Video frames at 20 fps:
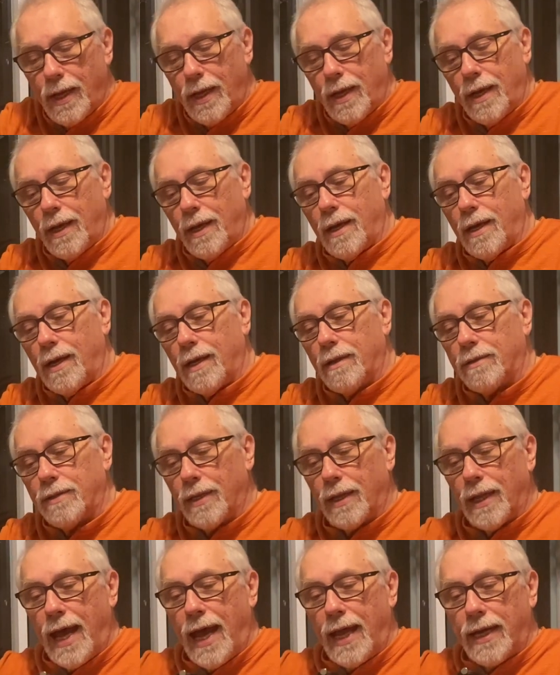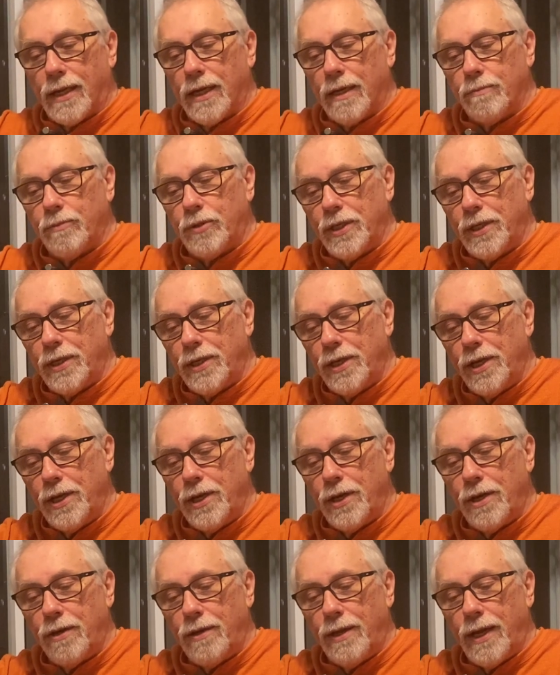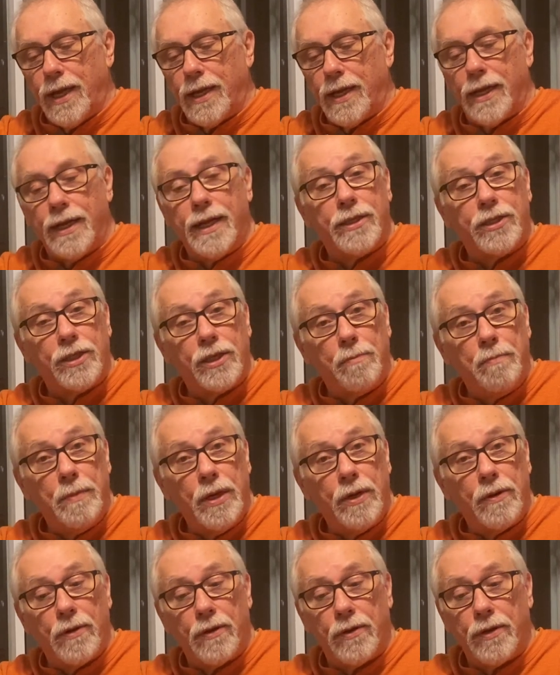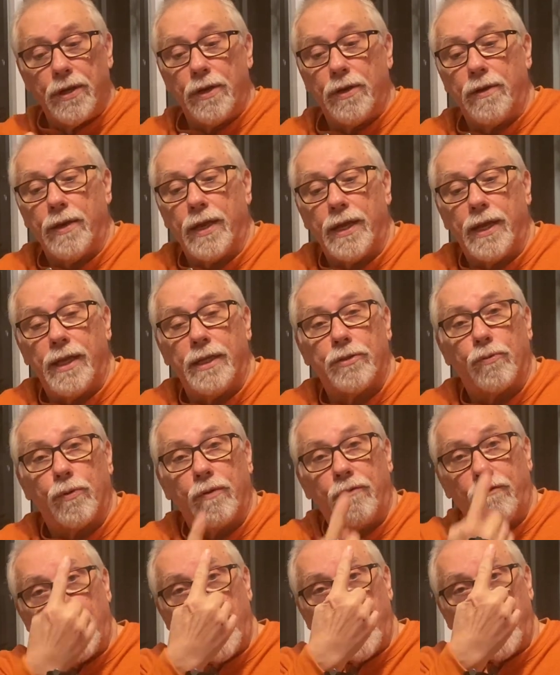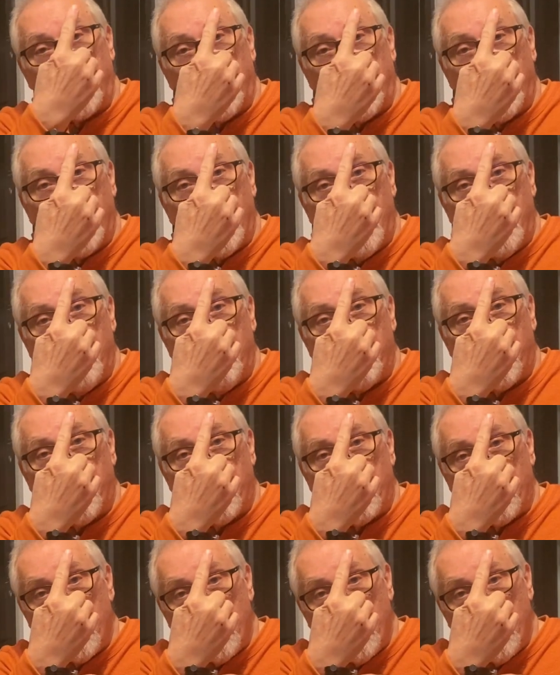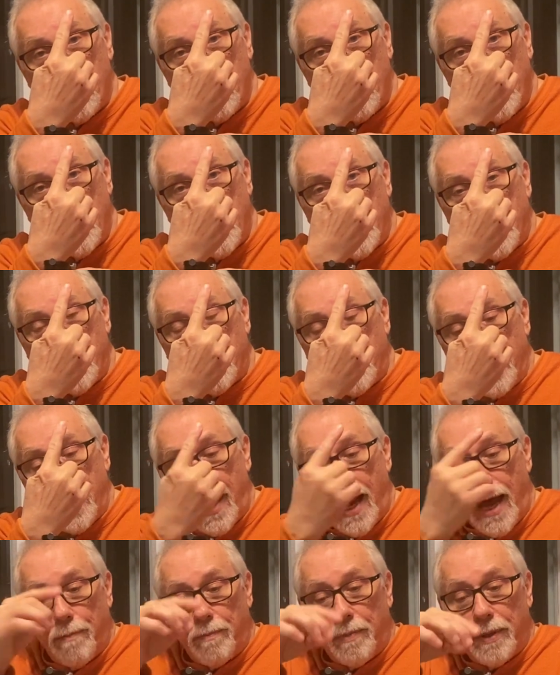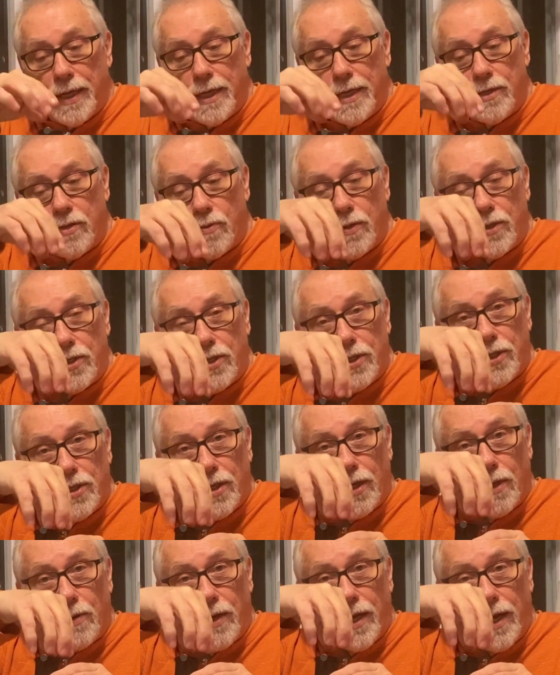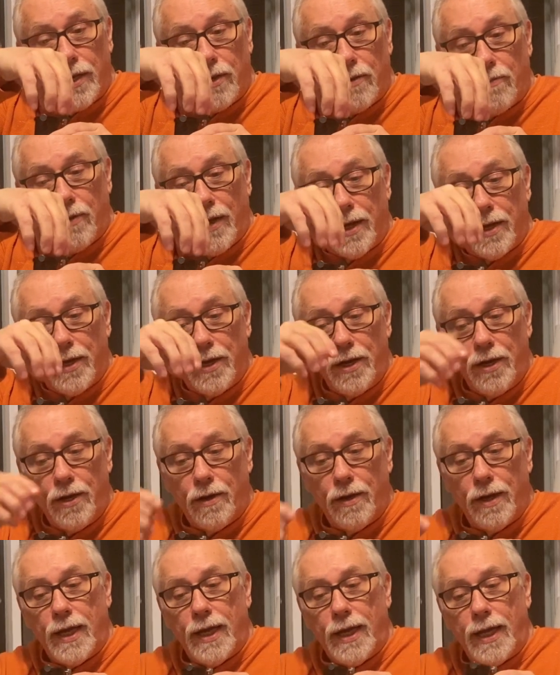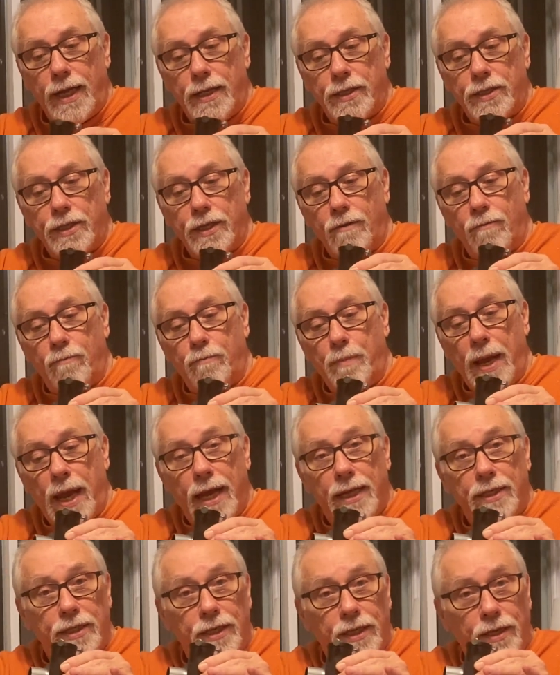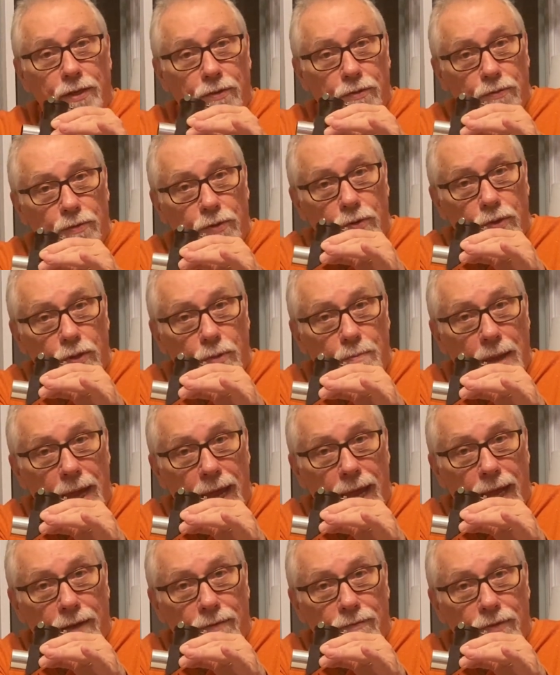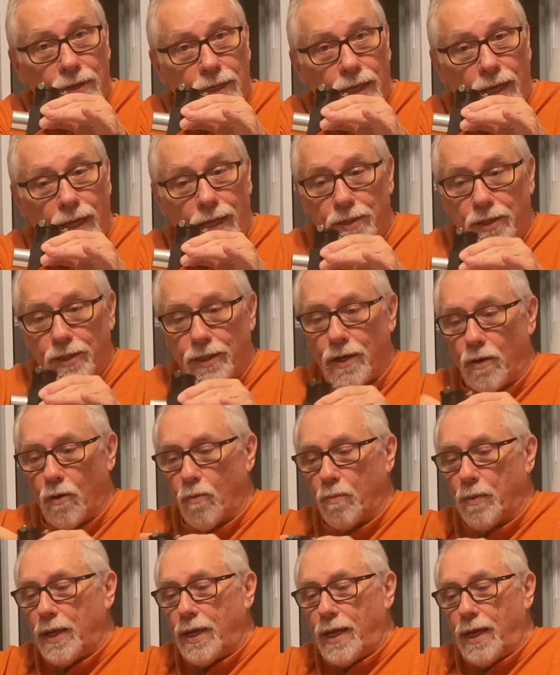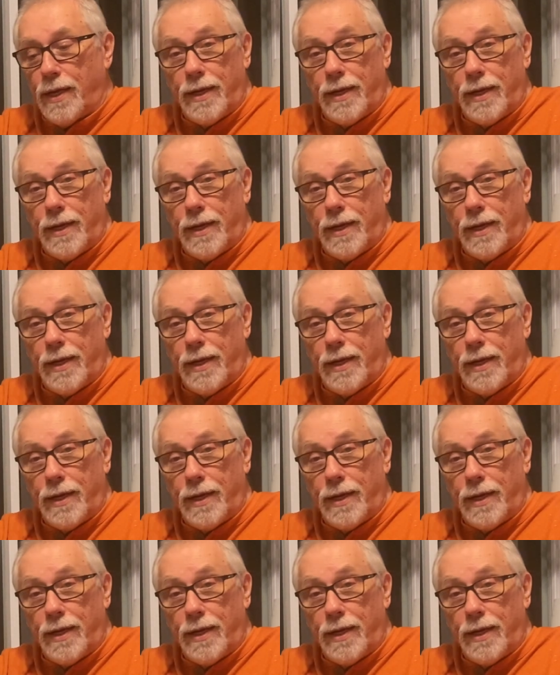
The light comes in here, and it hits a mirror here, and it's reflected up through the eyepiece, which is located right here, instead of passing through the back of the telescope.